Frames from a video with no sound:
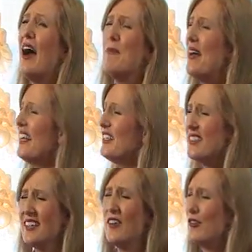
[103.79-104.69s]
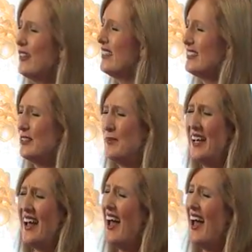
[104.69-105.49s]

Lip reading: Make yourself real to me.